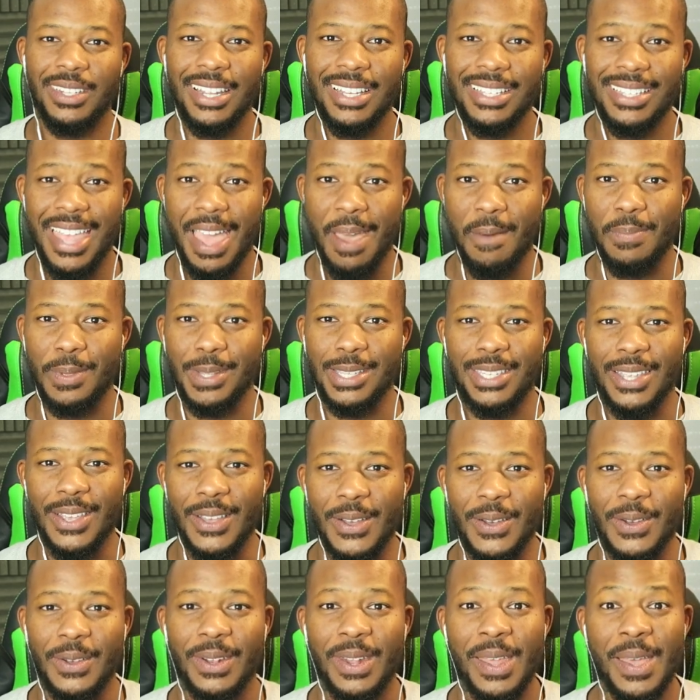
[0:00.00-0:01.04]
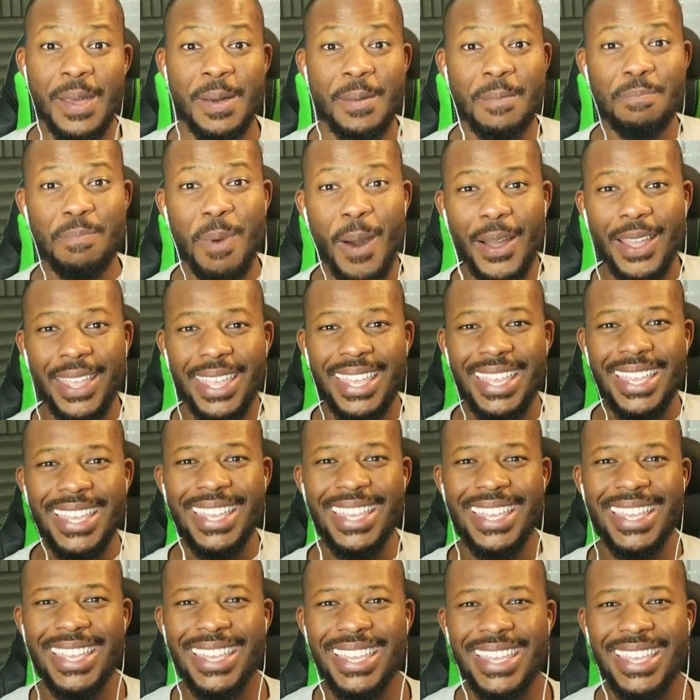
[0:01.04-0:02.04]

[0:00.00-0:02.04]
the next episode. Bye.